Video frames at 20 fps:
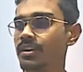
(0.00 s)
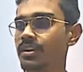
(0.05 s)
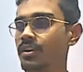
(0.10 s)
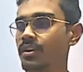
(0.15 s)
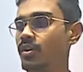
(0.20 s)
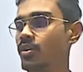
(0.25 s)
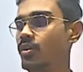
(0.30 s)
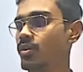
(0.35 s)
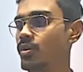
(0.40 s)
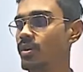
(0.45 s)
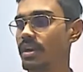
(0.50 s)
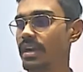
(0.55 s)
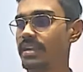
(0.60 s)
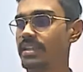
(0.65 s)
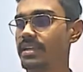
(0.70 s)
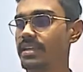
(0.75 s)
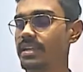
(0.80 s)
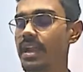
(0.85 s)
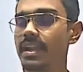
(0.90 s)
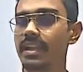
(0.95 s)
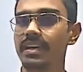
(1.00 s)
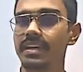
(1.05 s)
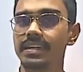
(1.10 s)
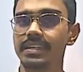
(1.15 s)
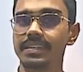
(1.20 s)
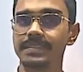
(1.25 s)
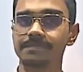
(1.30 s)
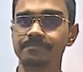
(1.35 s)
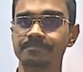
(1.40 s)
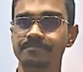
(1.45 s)
All right then, and
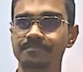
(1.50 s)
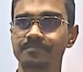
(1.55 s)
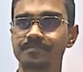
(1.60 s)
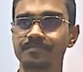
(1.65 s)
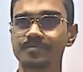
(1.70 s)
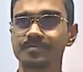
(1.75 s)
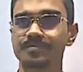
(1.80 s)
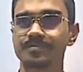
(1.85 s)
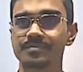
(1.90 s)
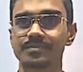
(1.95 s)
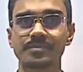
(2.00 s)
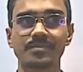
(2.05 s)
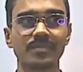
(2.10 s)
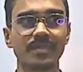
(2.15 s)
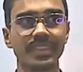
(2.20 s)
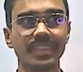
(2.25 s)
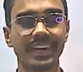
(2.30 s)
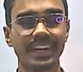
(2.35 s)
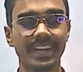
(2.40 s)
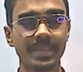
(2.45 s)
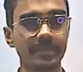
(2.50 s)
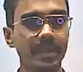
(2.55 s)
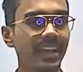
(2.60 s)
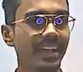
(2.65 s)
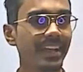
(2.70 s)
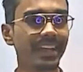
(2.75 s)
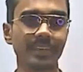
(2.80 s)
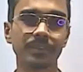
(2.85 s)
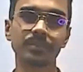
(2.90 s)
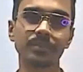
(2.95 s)
reminding you
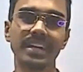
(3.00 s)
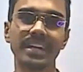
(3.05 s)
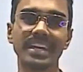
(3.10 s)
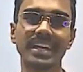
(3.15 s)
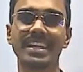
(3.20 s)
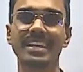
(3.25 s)
again,